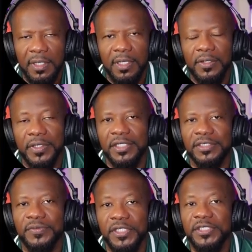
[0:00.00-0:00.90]
Okay,
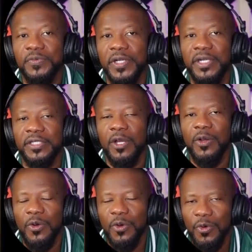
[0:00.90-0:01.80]
so this where the
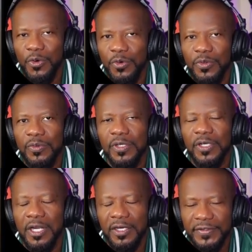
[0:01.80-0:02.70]
whole
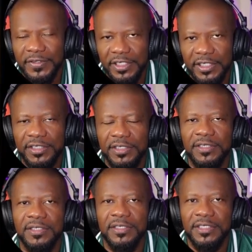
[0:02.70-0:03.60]
conversation
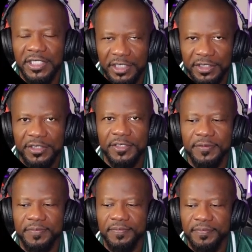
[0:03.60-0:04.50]
changes.
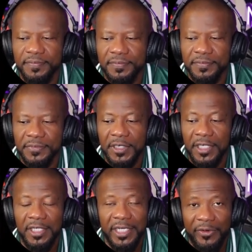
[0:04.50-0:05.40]

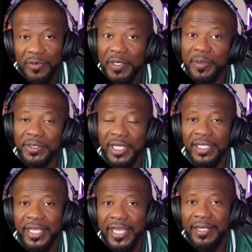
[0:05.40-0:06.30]
Now remember, they
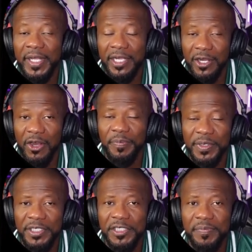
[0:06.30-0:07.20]
came, they called the
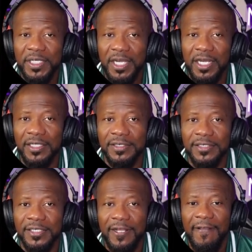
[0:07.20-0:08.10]
police because
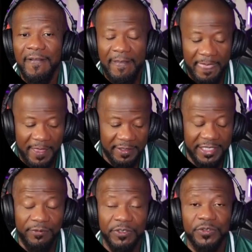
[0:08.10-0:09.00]
they
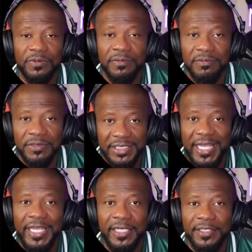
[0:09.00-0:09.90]
was
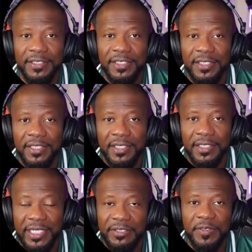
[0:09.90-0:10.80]
saying
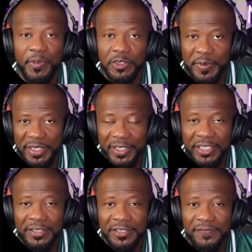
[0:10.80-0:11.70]
they supposed to be able to
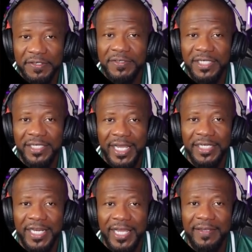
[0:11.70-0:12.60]
eat this fifteen ninety
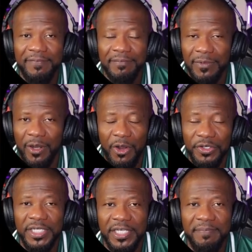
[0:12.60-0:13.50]
nine all you
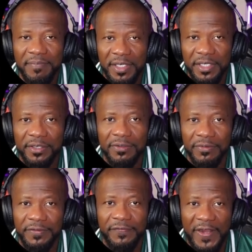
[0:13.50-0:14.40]
can eat meal
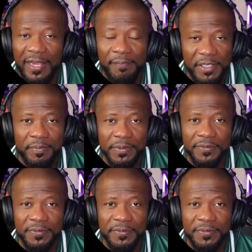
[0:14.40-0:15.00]
with five people.